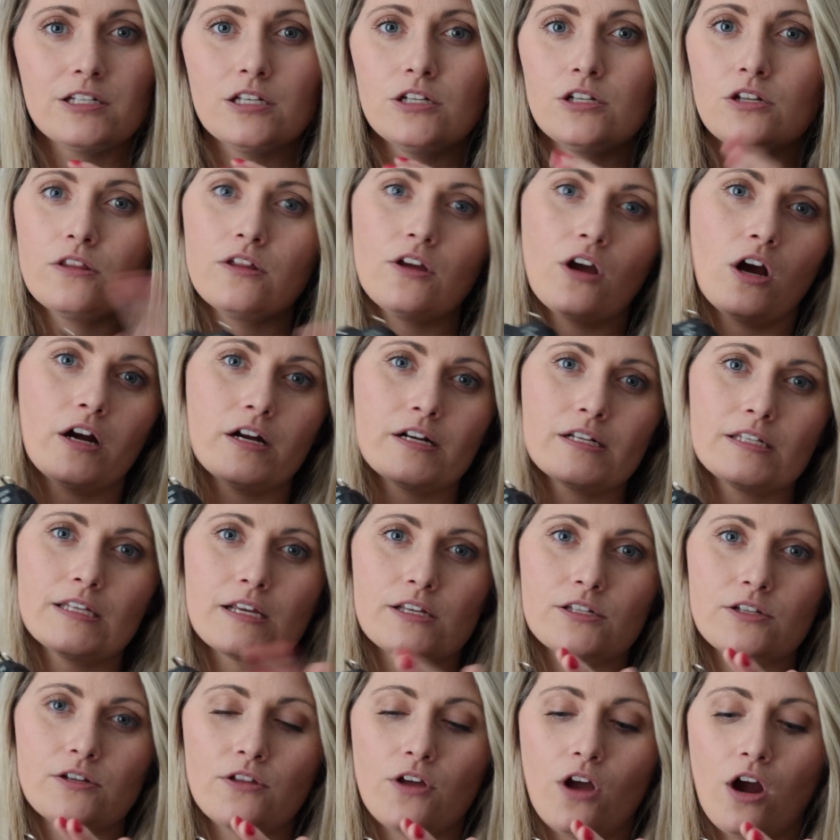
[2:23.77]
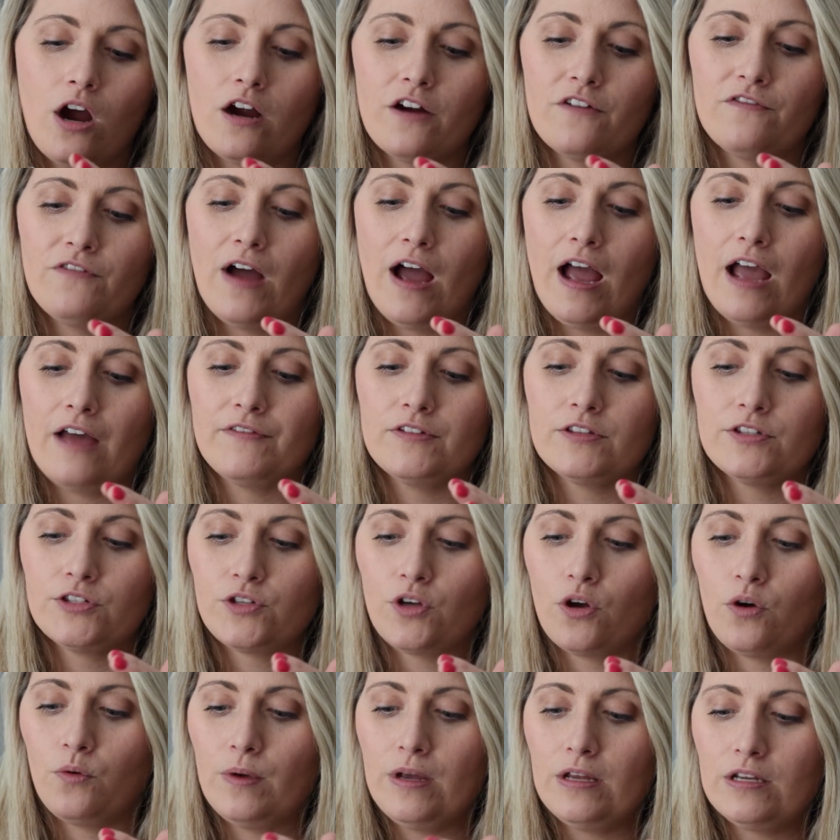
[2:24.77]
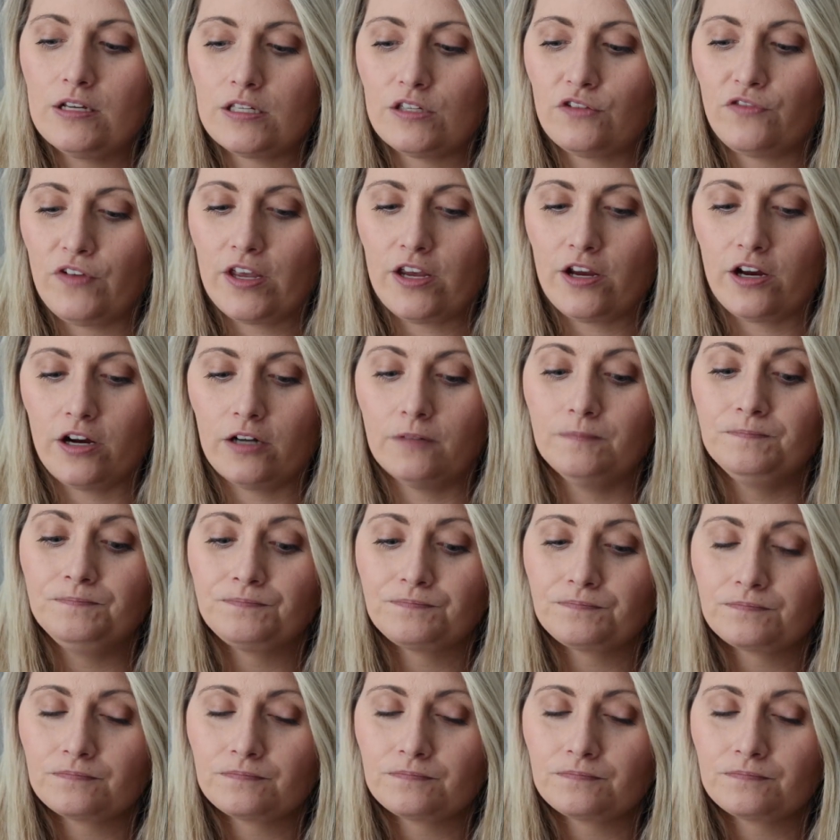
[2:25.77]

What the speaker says: to do the R6 or the R5. And so we just figured,